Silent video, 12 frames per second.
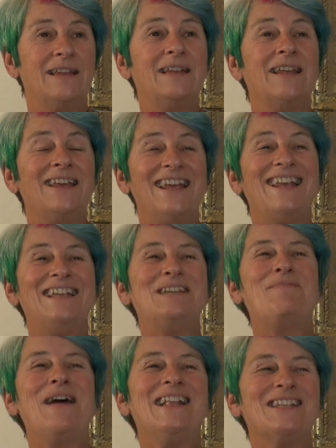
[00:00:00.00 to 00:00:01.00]
it
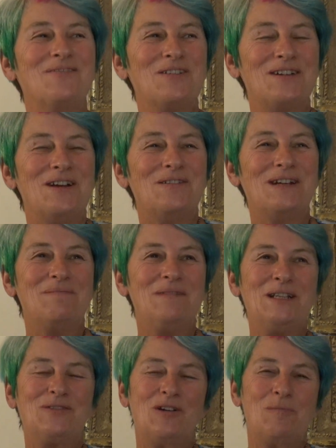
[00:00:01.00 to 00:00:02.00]
depends what, what it
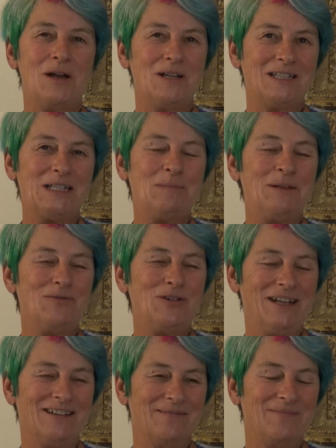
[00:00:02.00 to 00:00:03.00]
means for a person to be
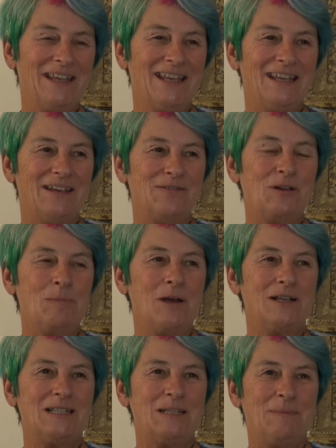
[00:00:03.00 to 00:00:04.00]
real for a
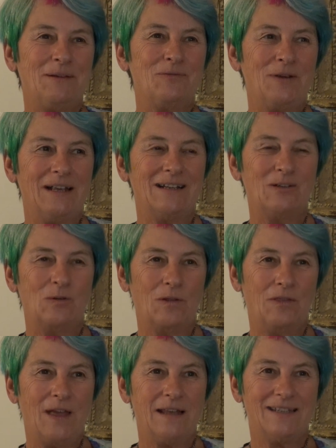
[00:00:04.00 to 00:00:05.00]
person to be real and
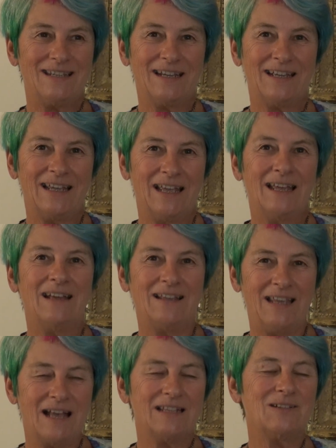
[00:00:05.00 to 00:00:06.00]
authentic. Authentic,
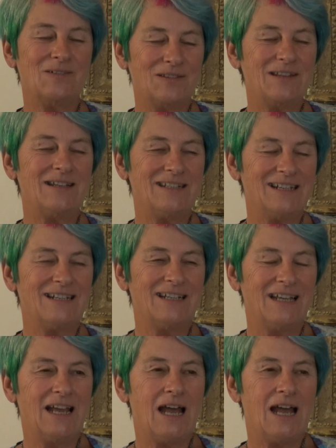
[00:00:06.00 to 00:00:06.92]
yes. Yes, authentic.